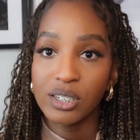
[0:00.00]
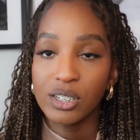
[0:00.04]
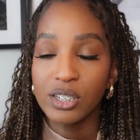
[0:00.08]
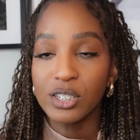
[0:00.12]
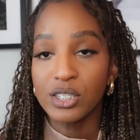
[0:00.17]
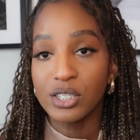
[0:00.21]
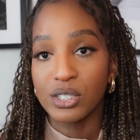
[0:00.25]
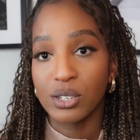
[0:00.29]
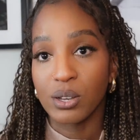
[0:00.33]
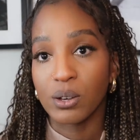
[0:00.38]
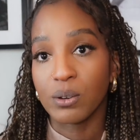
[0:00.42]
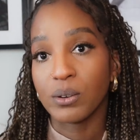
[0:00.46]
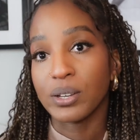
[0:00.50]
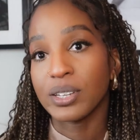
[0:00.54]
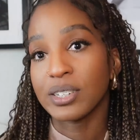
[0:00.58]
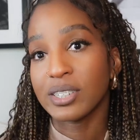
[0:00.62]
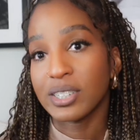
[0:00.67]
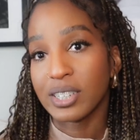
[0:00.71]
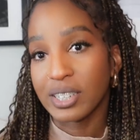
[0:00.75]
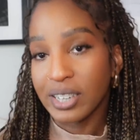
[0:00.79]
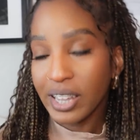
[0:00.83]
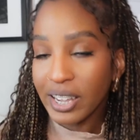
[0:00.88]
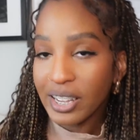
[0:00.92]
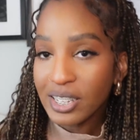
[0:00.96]
So in
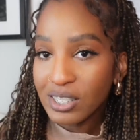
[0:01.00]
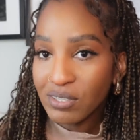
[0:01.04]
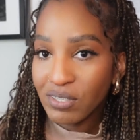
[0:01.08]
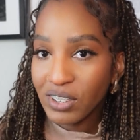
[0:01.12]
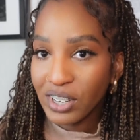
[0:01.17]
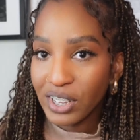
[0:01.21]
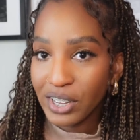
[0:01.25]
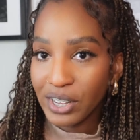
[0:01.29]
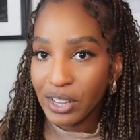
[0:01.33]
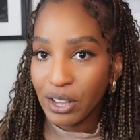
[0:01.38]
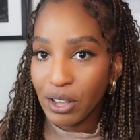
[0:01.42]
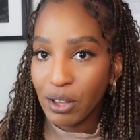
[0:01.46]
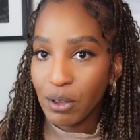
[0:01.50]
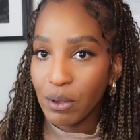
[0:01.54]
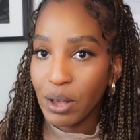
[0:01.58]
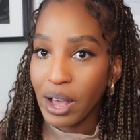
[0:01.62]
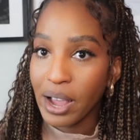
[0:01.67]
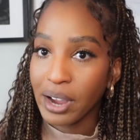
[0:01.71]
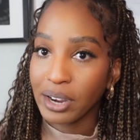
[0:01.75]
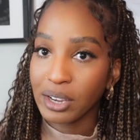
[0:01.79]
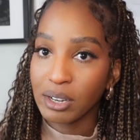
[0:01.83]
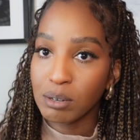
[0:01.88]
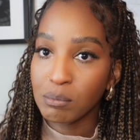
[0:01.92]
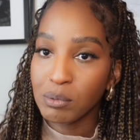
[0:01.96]
today's video,
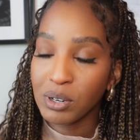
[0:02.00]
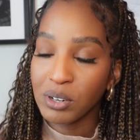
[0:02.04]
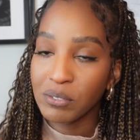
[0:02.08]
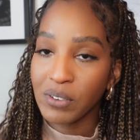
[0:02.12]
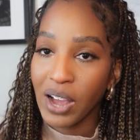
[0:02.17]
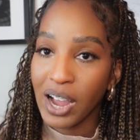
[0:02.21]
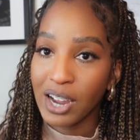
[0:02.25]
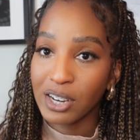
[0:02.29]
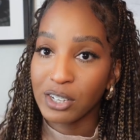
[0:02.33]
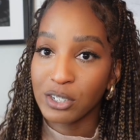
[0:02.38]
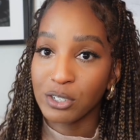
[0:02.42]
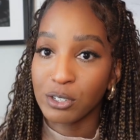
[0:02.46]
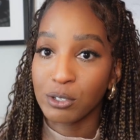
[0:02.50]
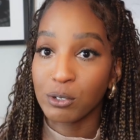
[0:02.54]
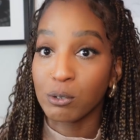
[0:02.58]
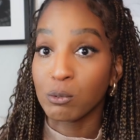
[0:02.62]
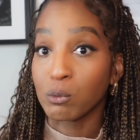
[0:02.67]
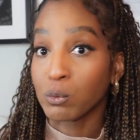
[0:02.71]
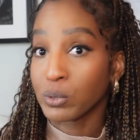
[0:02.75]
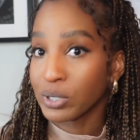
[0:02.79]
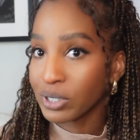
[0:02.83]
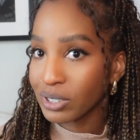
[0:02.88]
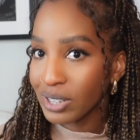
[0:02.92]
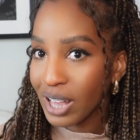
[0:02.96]
I'm going to provide you
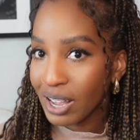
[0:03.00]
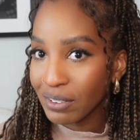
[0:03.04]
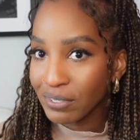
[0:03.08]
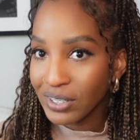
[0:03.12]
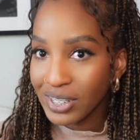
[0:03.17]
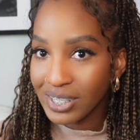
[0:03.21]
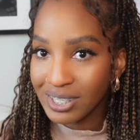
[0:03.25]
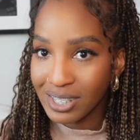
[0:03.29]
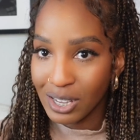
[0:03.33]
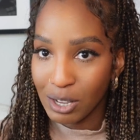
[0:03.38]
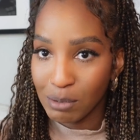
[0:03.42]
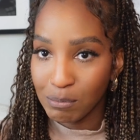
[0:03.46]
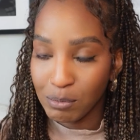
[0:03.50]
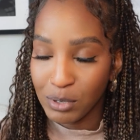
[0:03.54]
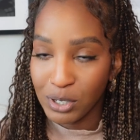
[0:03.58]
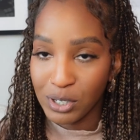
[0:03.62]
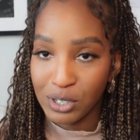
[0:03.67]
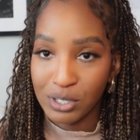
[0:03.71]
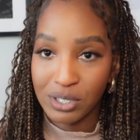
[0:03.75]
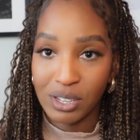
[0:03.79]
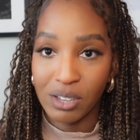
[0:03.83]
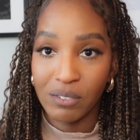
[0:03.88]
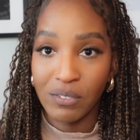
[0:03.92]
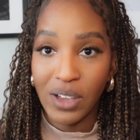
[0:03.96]
real life
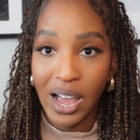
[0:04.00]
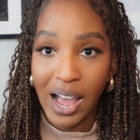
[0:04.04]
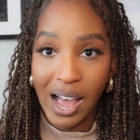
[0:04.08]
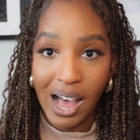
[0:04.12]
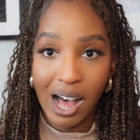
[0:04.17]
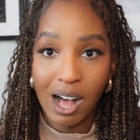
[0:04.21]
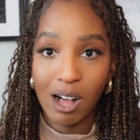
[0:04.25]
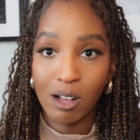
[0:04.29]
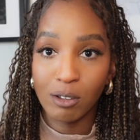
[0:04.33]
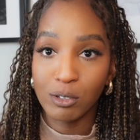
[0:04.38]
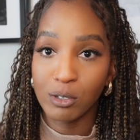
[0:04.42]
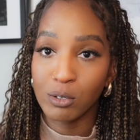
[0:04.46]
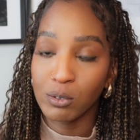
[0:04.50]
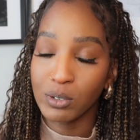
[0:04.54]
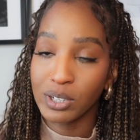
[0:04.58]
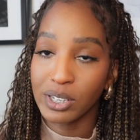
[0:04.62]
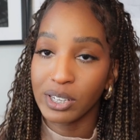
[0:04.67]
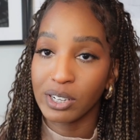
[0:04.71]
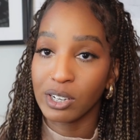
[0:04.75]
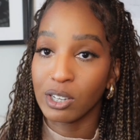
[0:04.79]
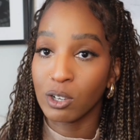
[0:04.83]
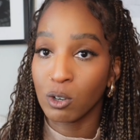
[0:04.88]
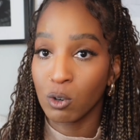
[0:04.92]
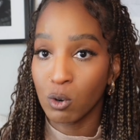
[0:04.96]
examples of how you
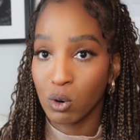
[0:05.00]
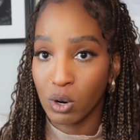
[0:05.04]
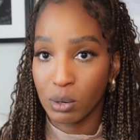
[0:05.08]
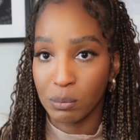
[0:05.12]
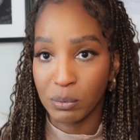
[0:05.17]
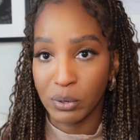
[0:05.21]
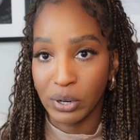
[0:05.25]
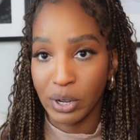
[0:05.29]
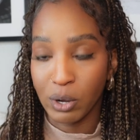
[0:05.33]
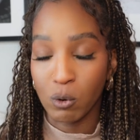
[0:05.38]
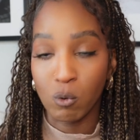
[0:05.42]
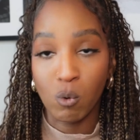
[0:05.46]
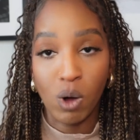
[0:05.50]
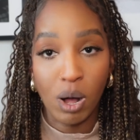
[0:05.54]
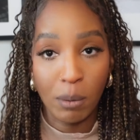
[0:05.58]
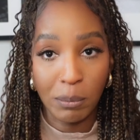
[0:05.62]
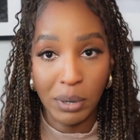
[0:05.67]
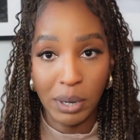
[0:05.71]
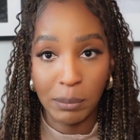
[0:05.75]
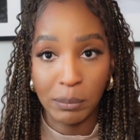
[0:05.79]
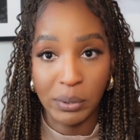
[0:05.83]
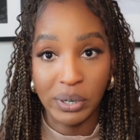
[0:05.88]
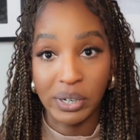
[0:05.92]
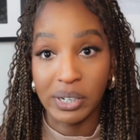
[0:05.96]
can incorporate
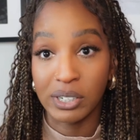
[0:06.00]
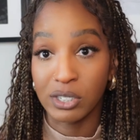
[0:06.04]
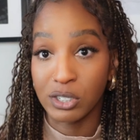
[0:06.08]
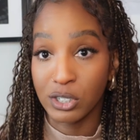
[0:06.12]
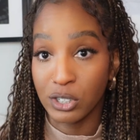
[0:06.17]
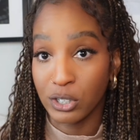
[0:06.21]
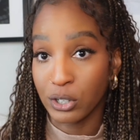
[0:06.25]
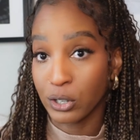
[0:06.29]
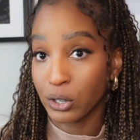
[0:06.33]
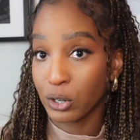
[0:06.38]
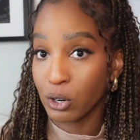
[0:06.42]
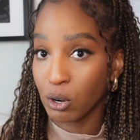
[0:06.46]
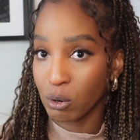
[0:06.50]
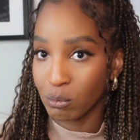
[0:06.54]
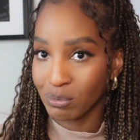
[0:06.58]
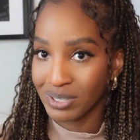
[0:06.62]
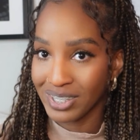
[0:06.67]
wallpaper into your home